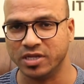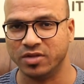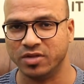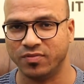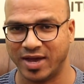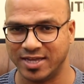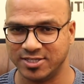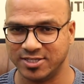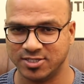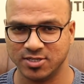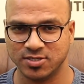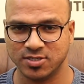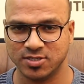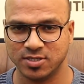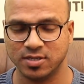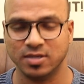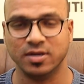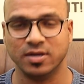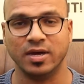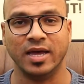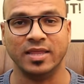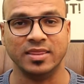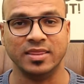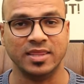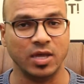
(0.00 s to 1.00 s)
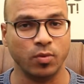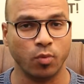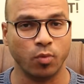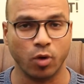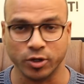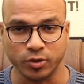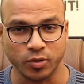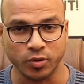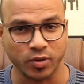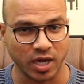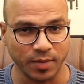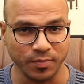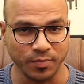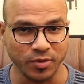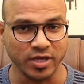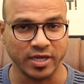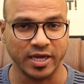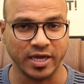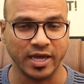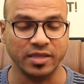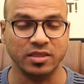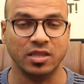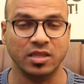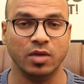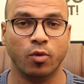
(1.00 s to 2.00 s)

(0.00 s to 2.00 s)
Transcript: devices here and they want to communicate,